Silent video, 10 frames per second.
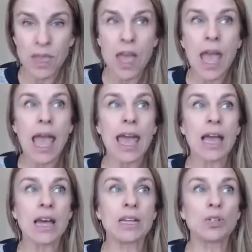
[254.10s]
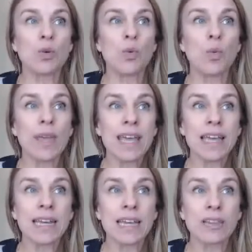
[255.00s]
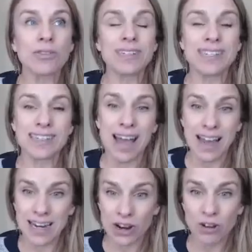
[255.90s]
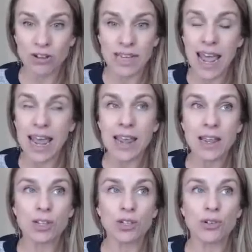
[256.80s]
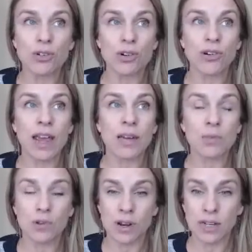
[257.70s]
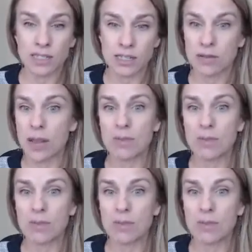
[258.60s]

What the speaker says: and we can either design our day to create producing